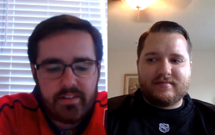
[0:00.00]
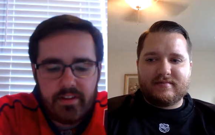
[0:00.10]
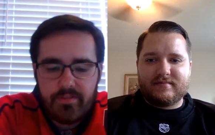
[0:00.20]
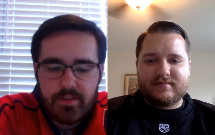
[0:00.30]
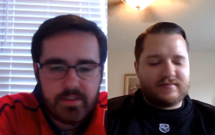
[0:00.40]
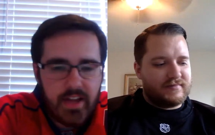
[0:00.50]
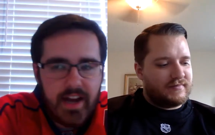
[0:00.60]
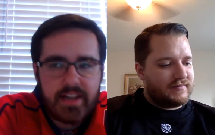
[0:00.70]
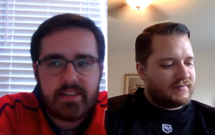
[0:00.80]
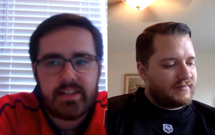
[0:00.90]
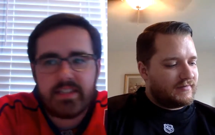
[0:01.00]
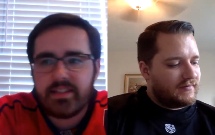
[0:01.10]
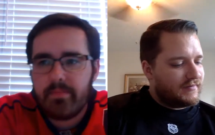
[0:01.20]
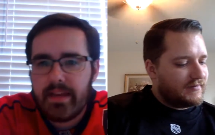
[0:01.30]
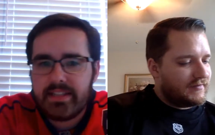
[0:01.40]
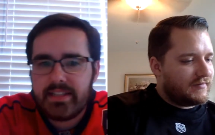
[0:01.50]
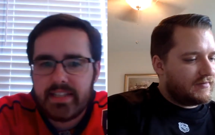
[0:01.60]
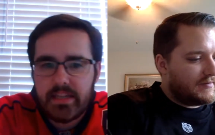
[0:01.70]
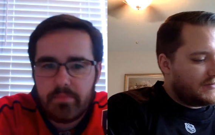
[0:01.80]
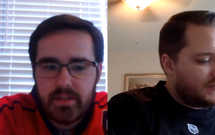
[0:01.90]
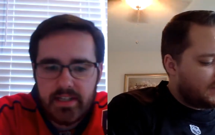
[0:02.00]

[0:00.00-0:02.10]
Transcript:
Speaker 1: first line is amazing, but